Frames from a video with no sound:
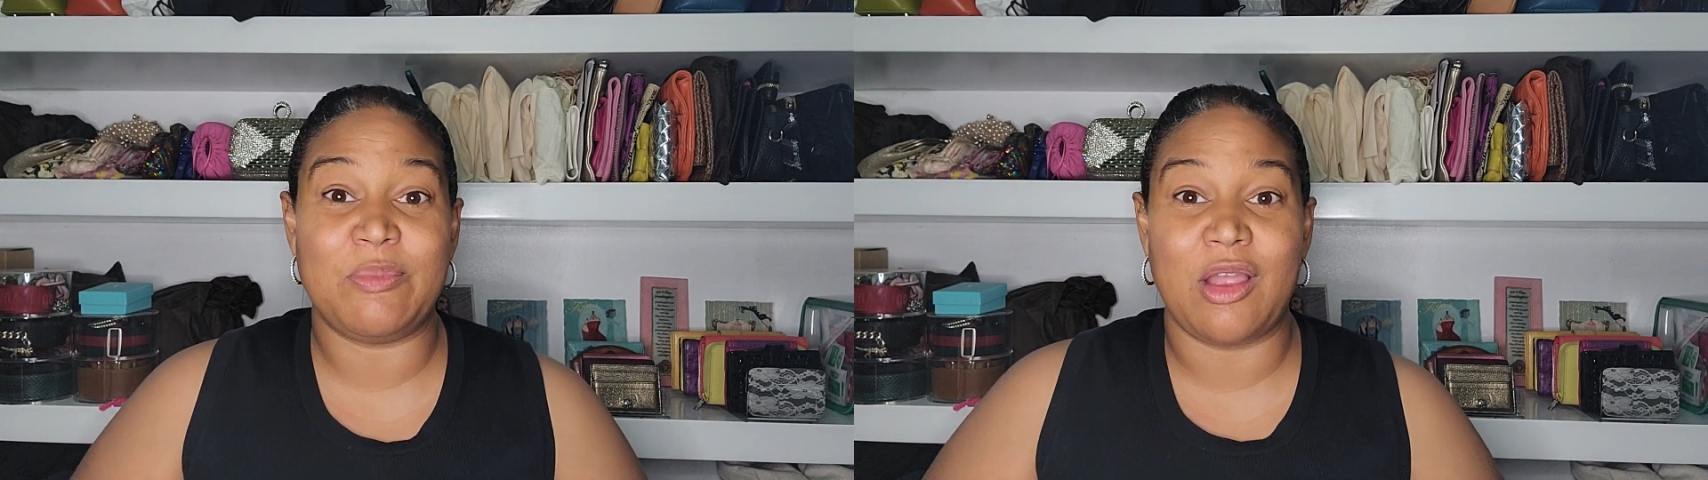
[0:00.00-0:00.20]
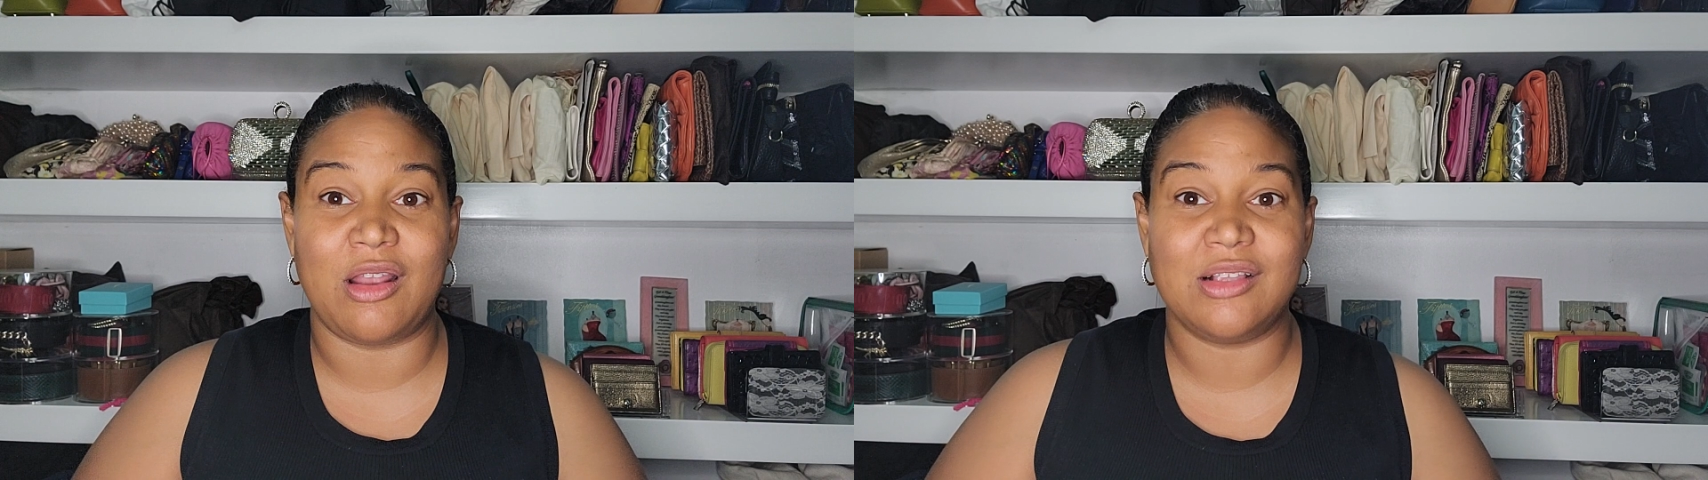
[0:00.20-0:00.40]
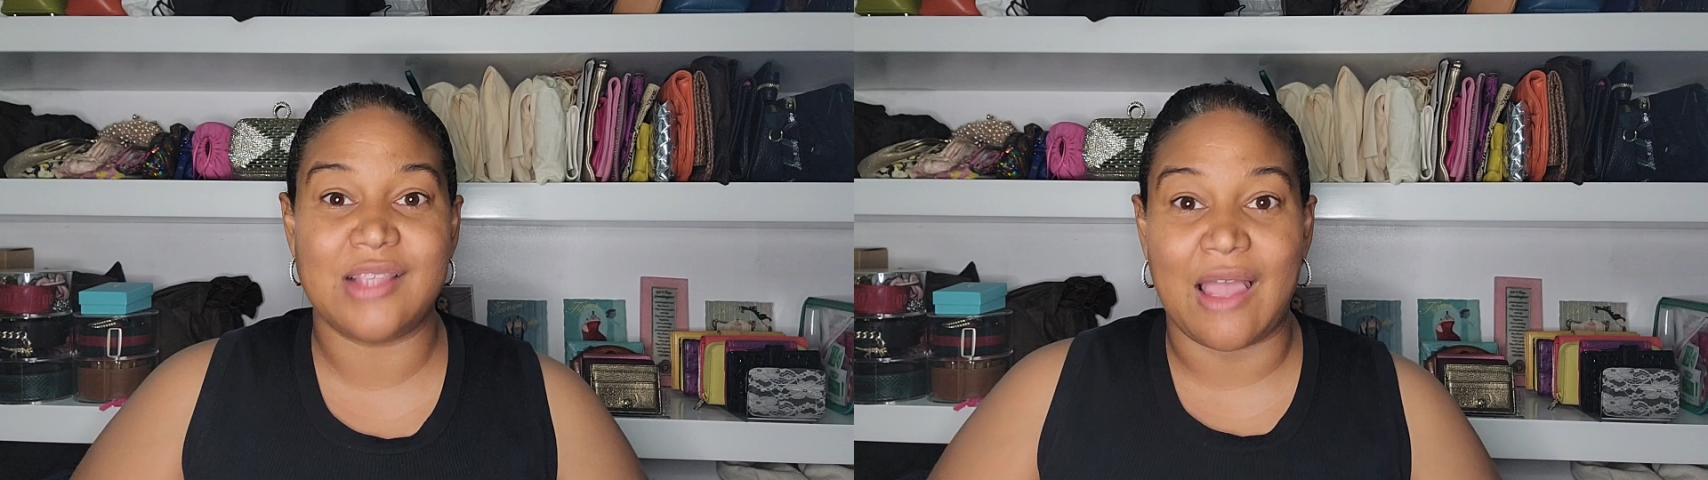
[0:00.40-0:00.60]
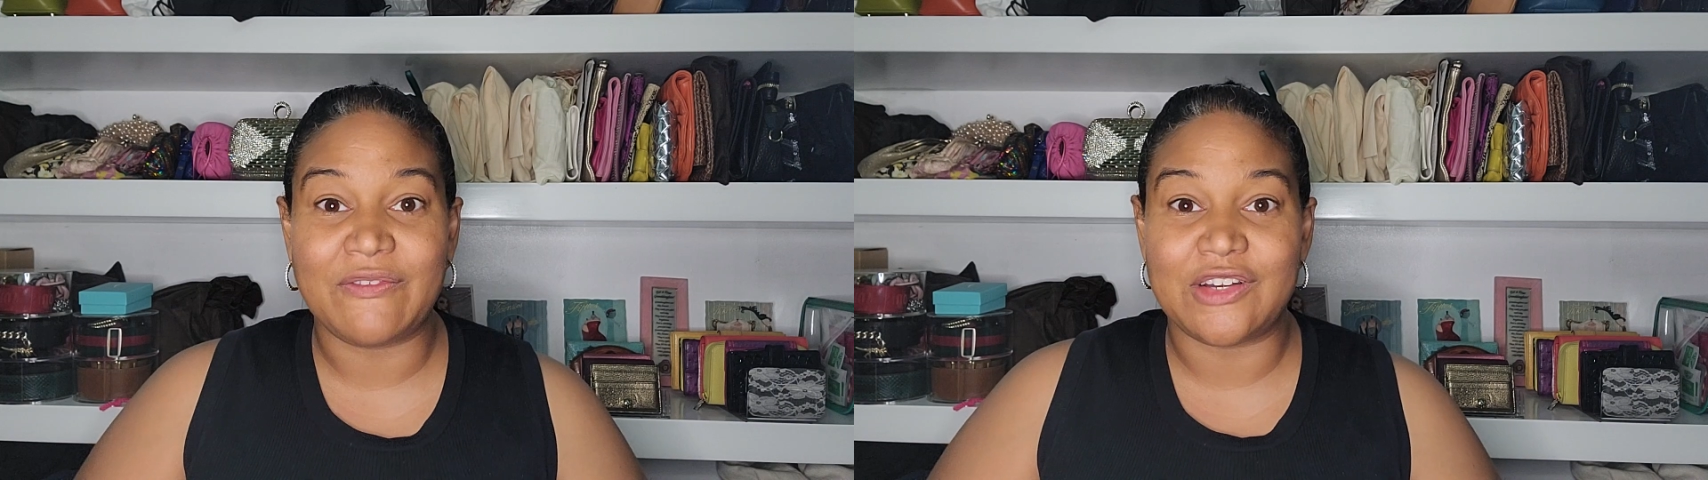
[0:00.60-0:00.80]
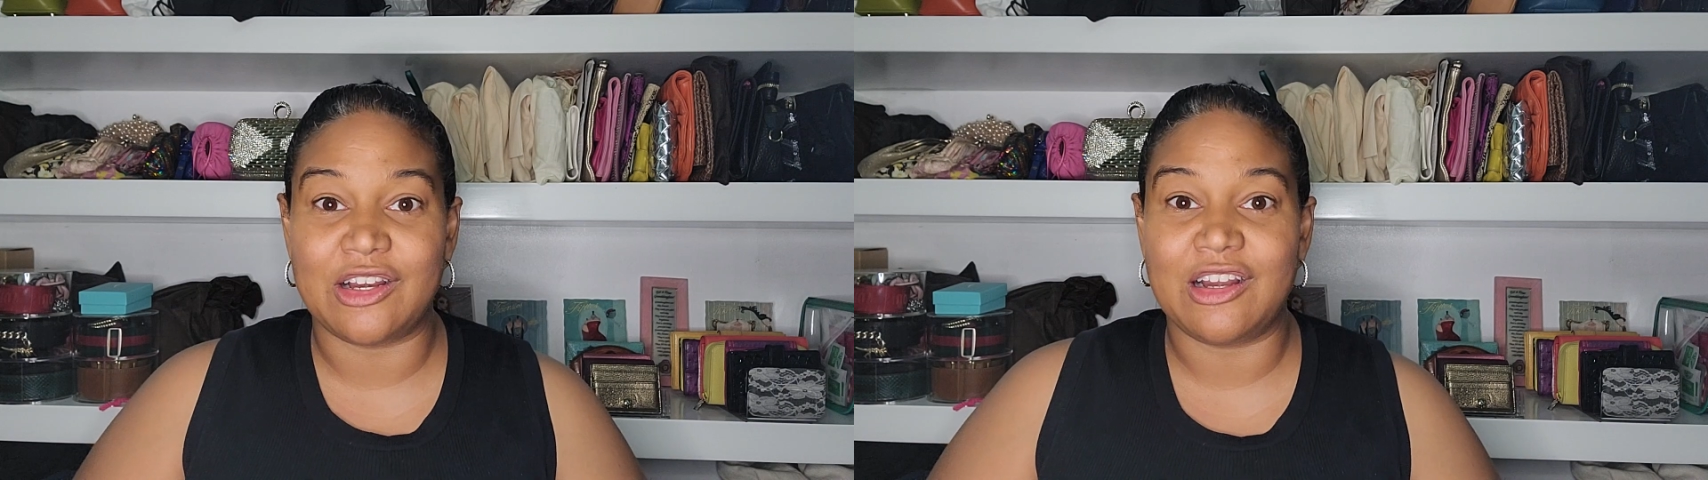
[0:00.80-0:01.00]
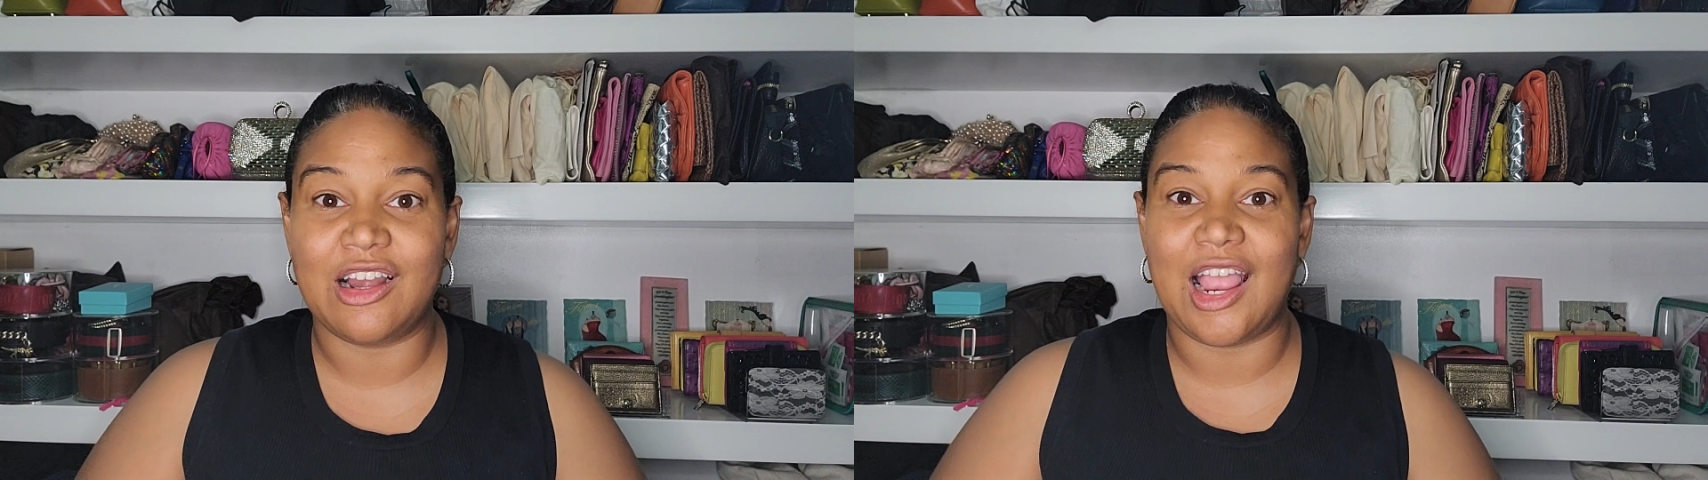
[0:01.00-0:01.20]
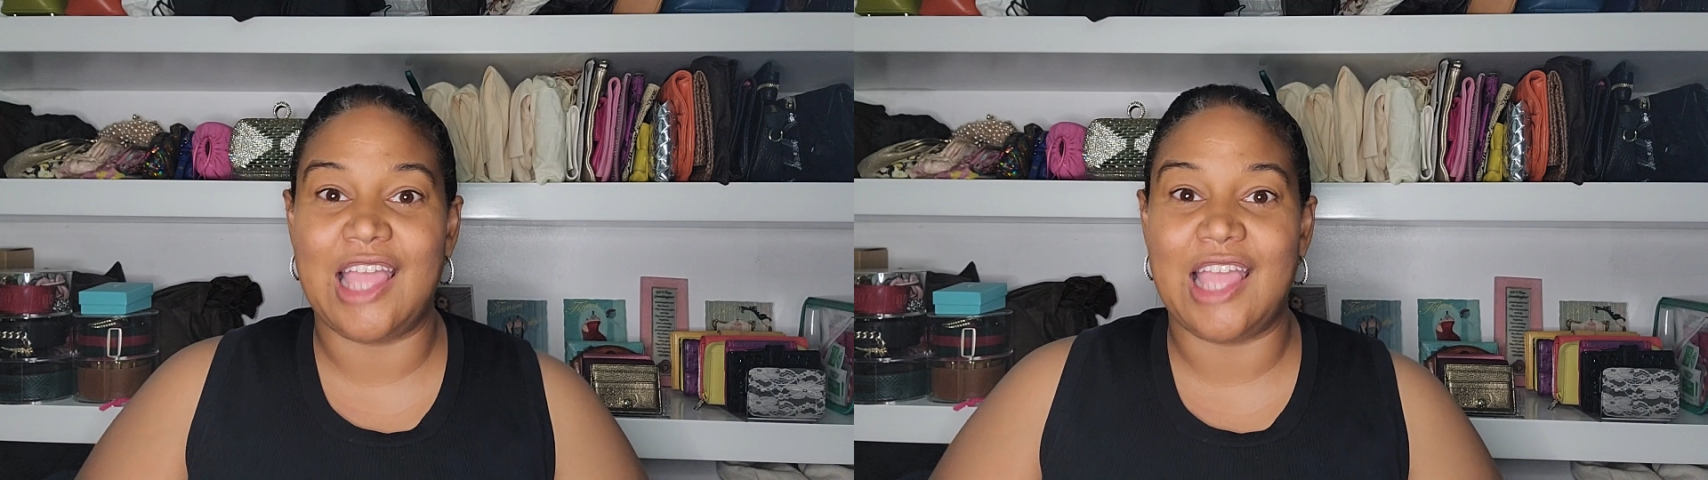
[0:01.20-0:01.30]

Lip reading: the products after,